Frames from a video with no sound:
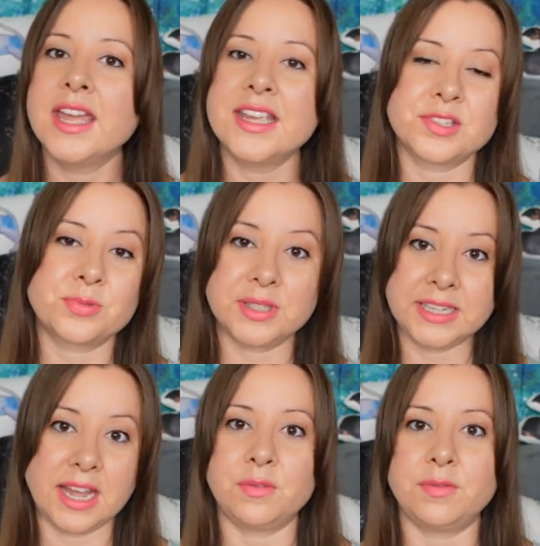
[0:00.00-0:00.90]
is really
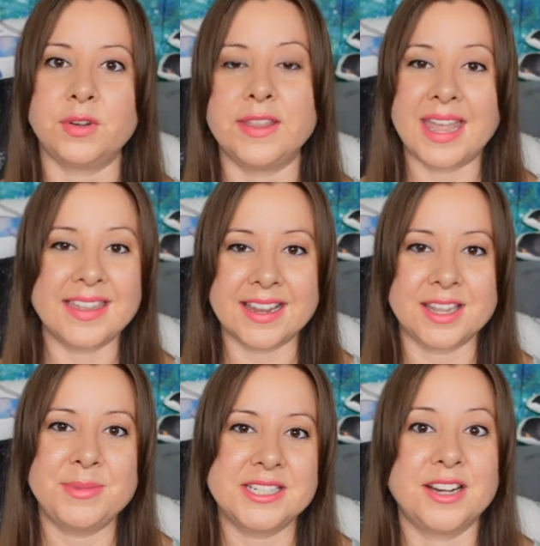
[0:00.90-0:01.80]
helpful, and that
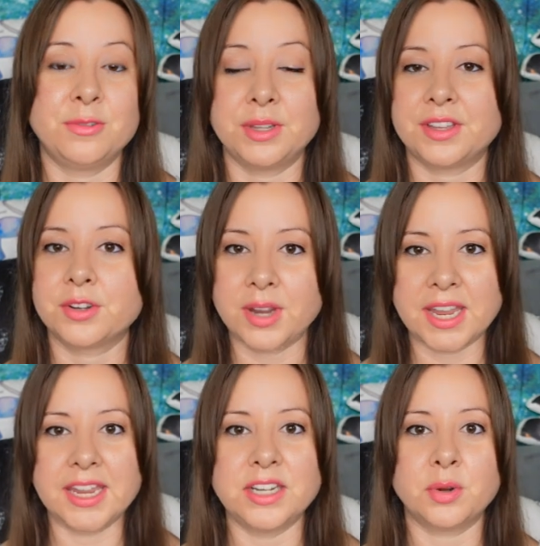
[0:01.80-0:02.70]
can be done with a
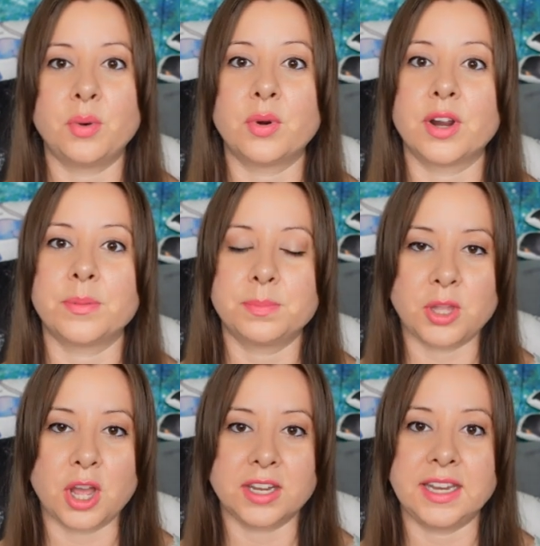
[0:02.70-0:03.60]
crate or
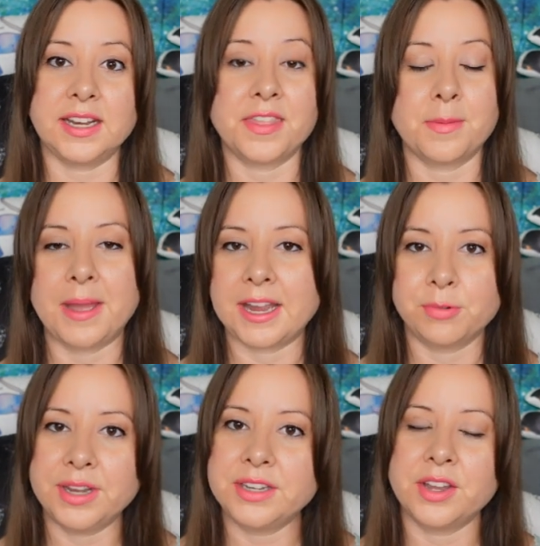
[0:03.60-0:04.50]
blocking the back
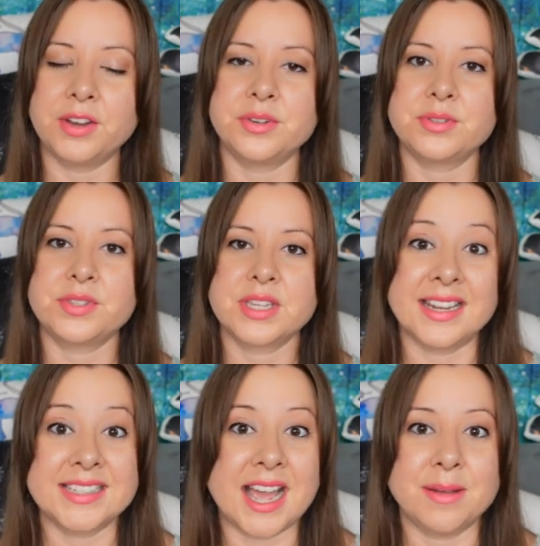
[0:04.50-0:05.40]
windows.
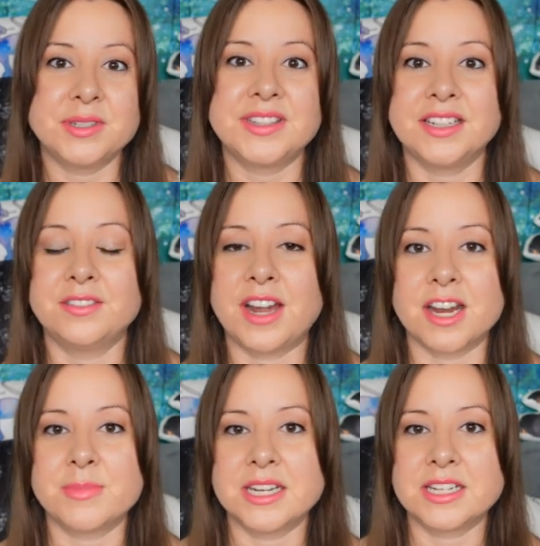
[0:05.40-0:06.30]
Adapt the
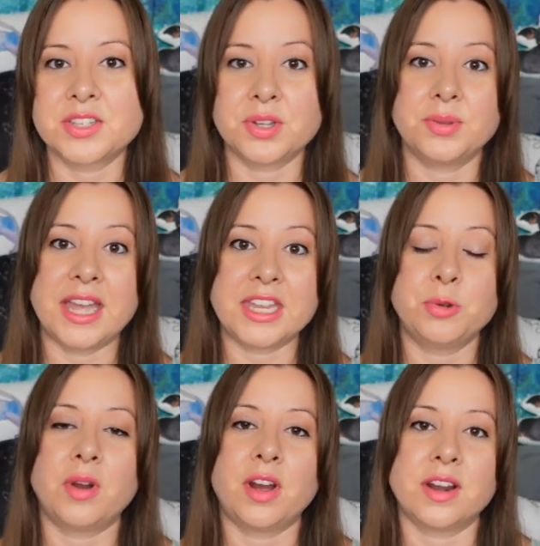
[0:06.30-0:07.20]
environment so that
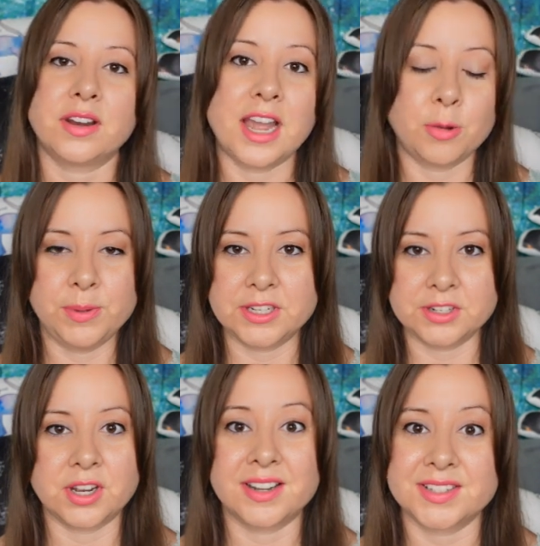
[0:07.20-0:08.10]
you are helping your
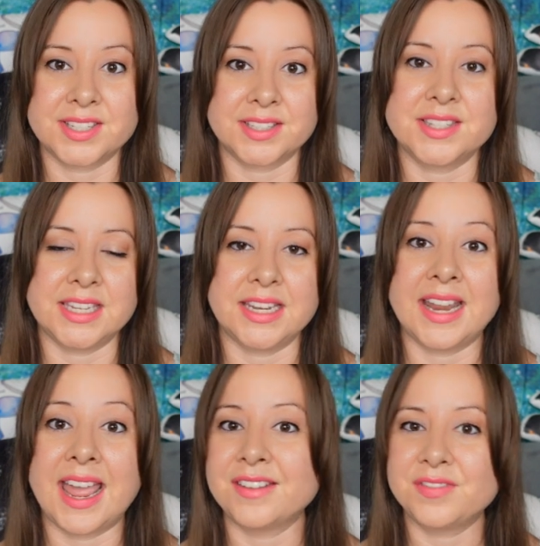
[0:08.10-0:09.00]
dog succeed
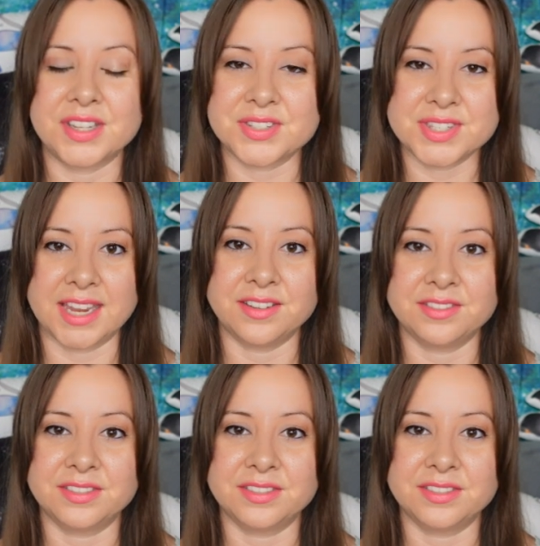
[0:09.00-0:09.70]
and feel safe.